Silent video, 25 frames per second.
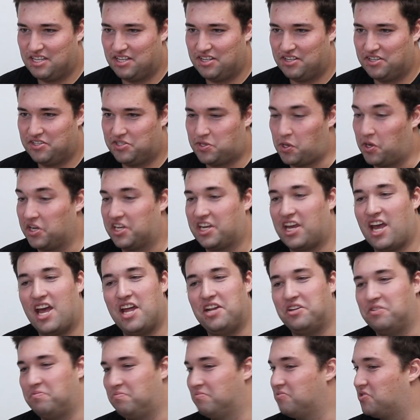So
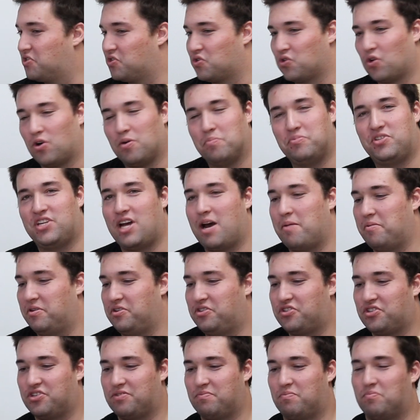again, storm
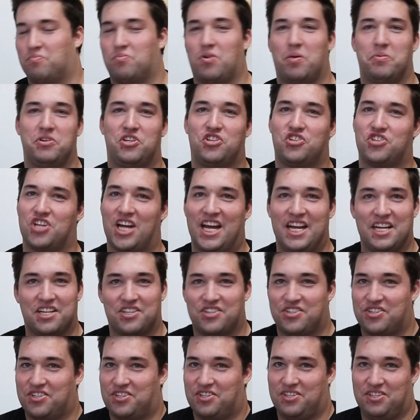damage, probably
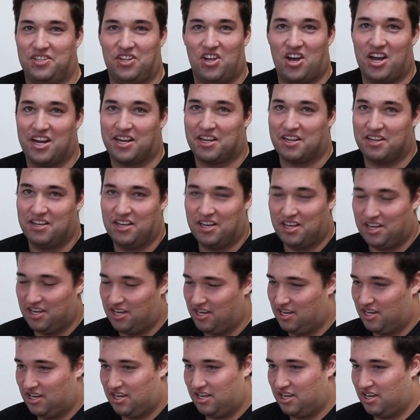shakes. Like,
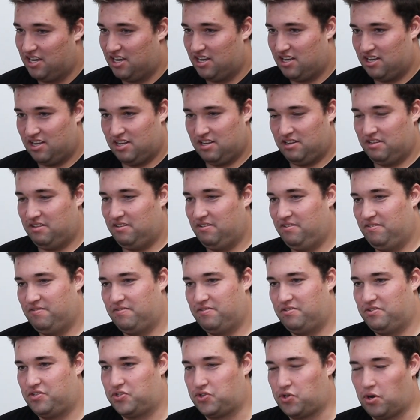
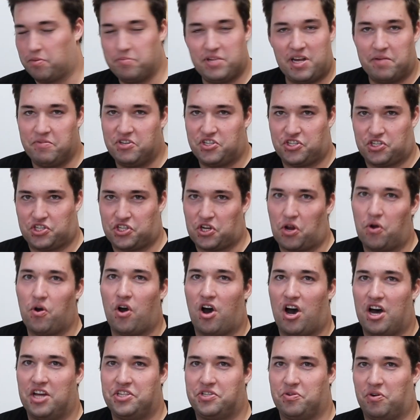storm damage is so
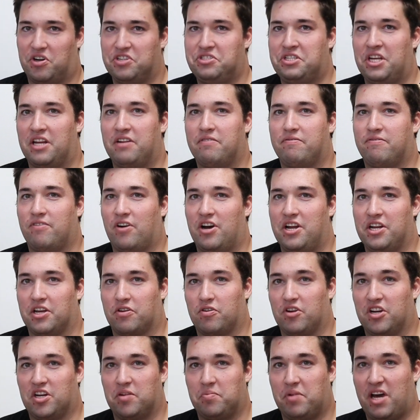hard to identify in a
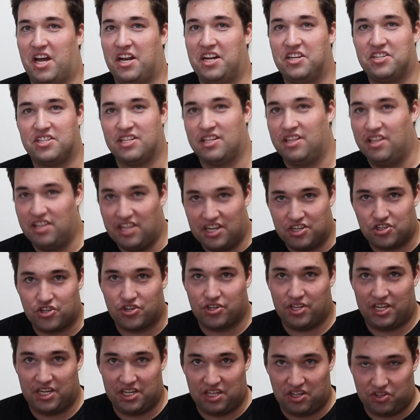cricket bat. It's
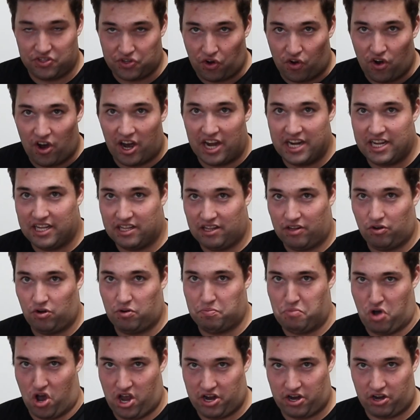literally tiny little
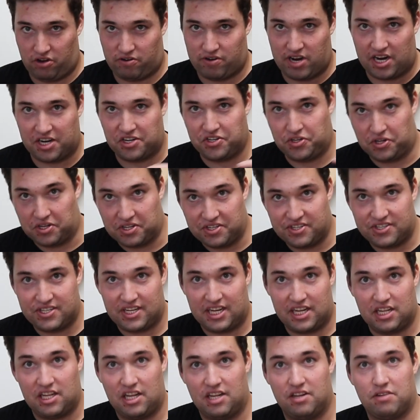micro cracks you can
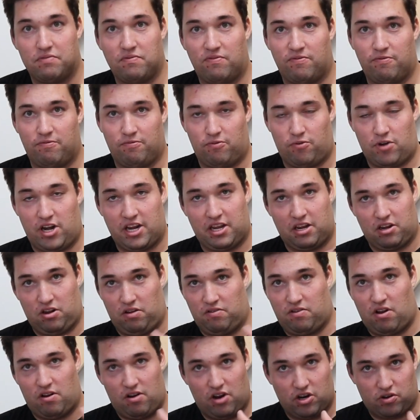see running
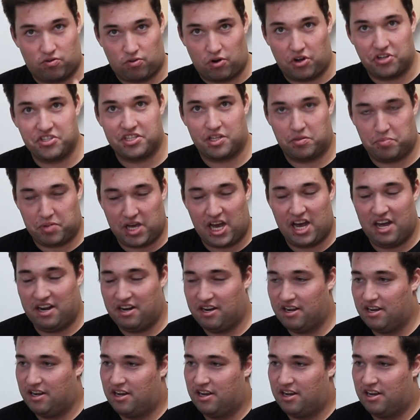across the bat.